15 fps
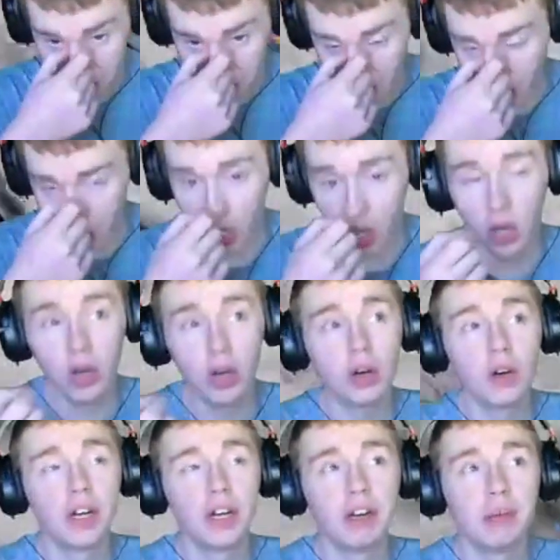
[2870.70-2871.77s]
Oh,
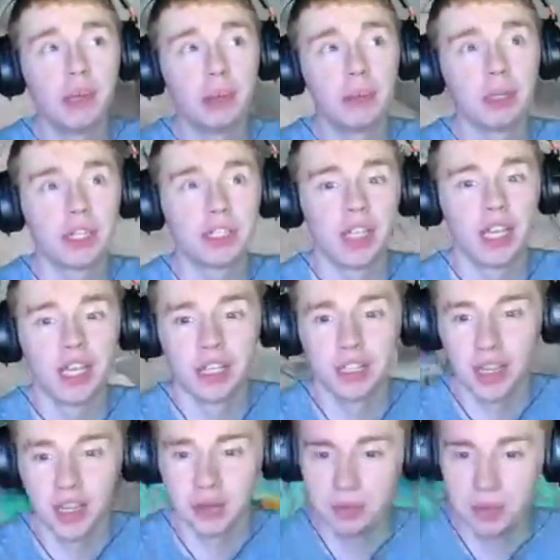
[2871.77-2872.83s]
I remember because I had
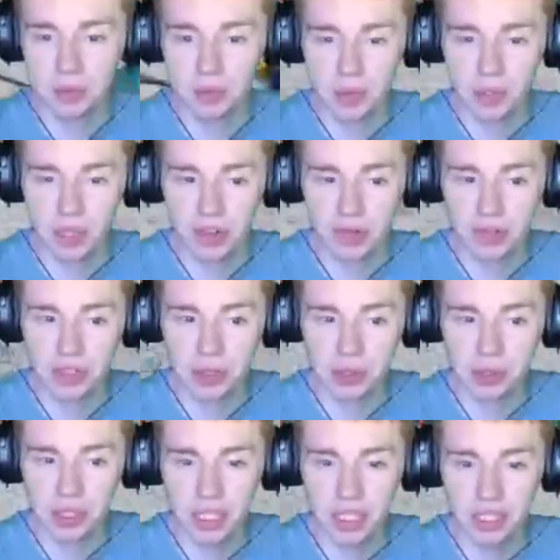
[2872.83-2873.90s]
I was full
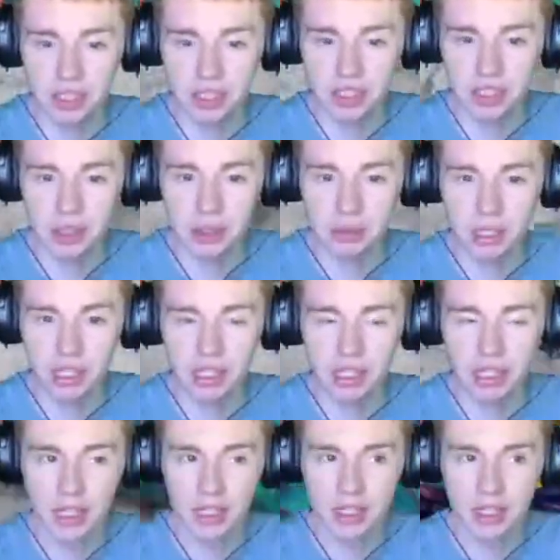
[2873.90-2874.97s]
inventory last time and
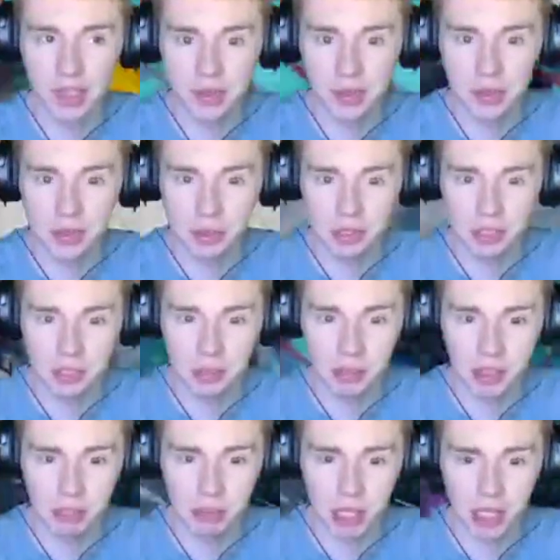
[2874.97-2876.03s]
I didn't have enough space to bring
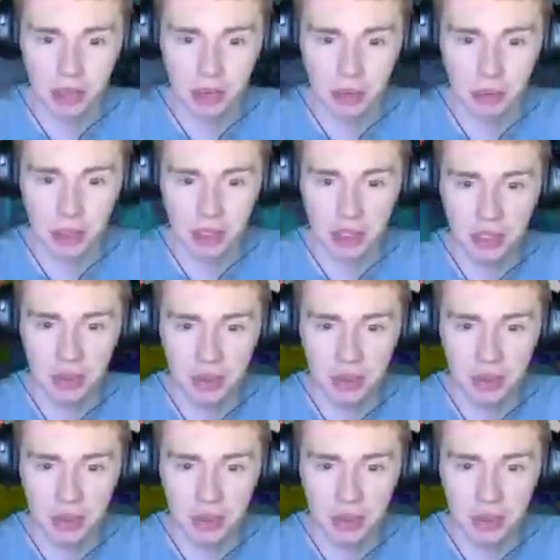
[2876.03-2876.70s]
it back with me. Oh